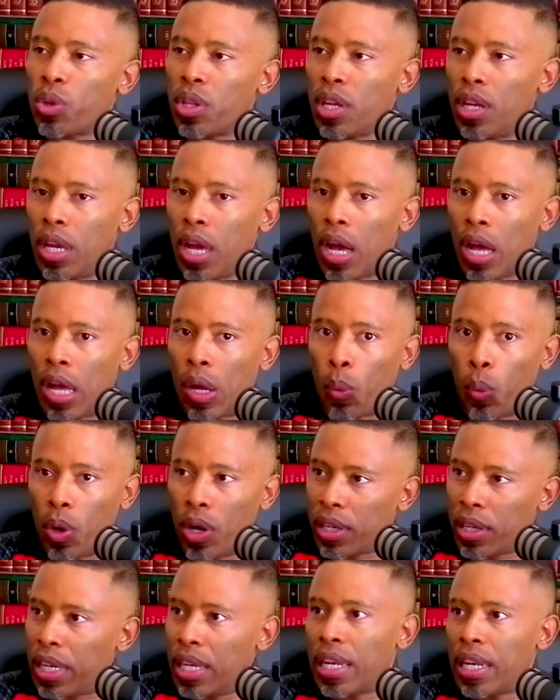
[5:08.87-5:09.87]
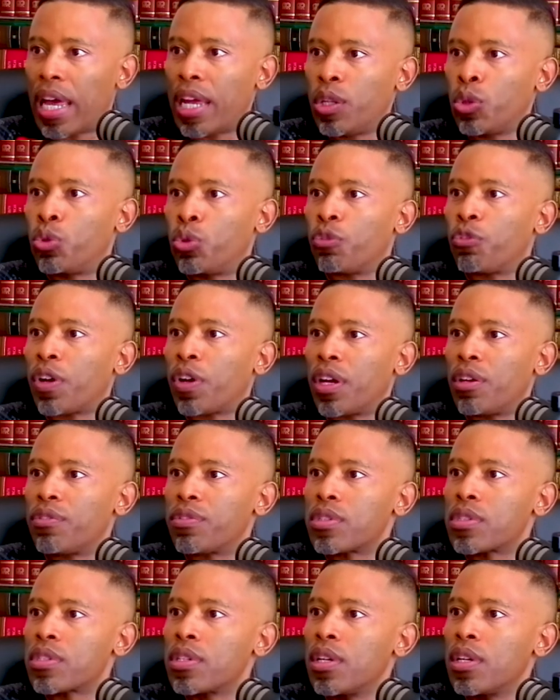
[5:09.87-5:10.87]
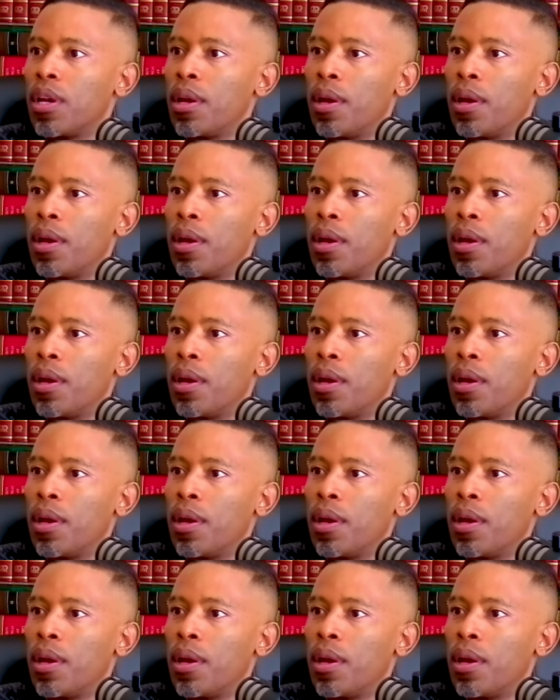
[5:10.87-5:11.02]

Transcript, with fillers: they are working nine to fives.